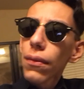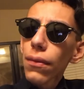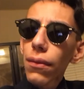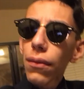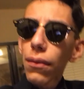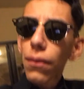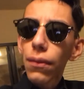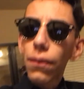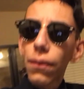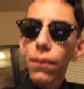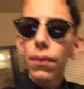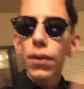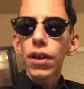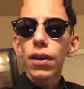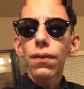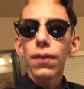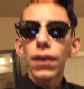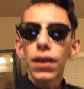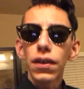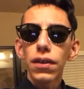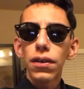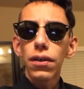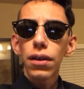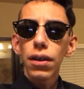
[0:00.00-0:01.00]
Hmm,
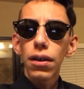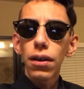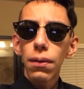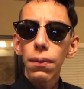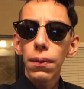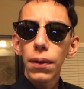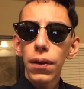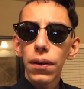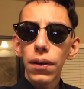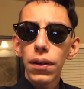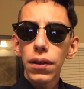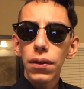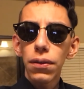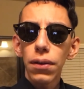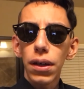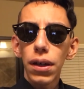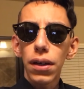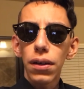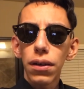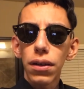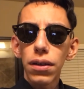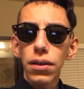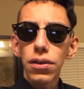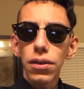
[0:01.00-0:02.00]
perfect. So now I'm going to a
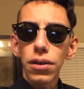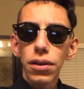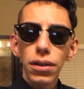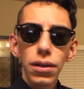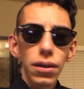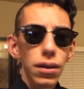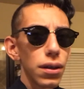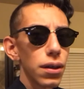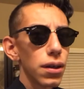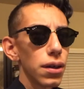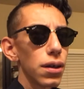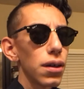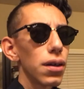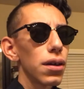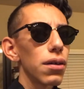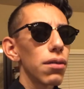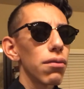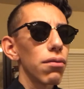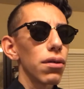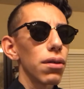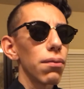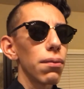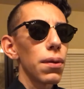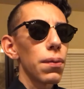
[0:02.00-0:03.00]
concert
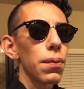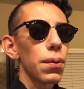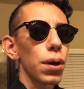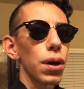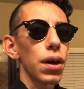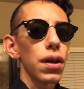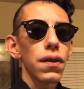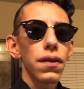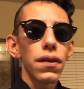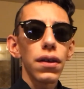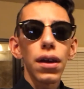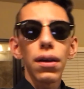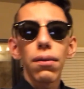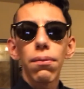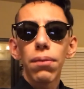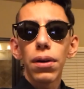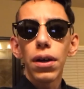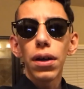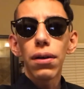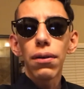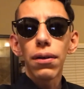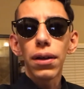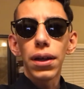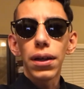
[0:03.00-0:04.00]
with my parents and
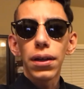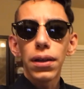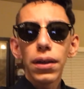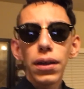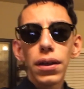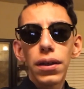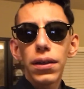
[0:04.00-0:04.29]
Paula.